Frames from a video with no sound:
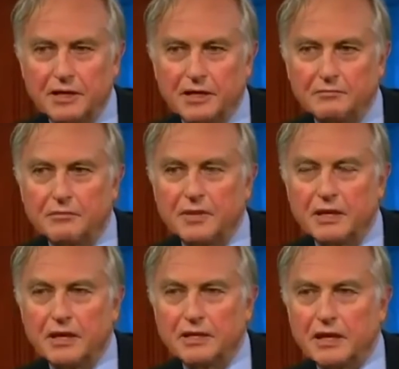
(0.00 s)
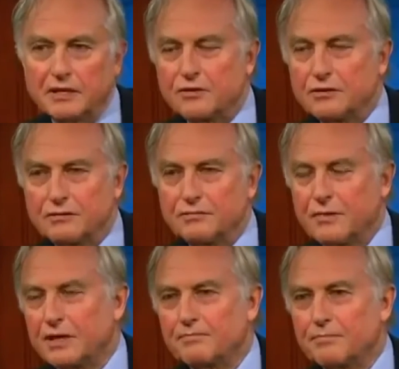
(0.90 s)
um, and I
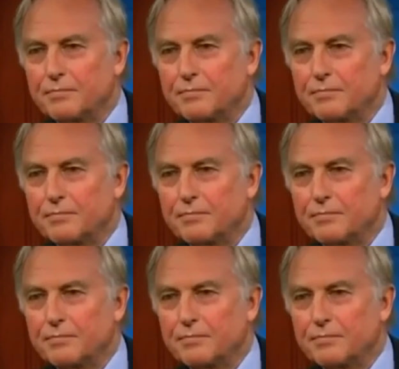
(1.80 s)
I